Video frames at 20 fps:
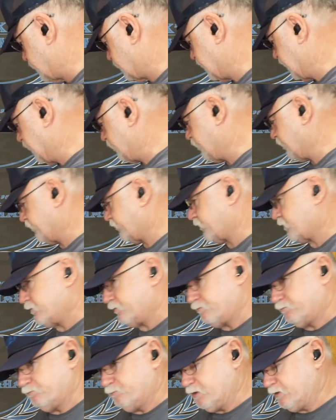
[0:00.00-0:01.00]
to keep it
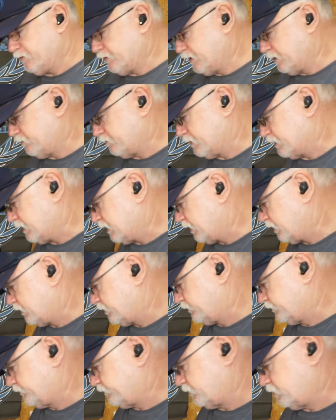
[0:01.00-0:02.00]
from moving up and down.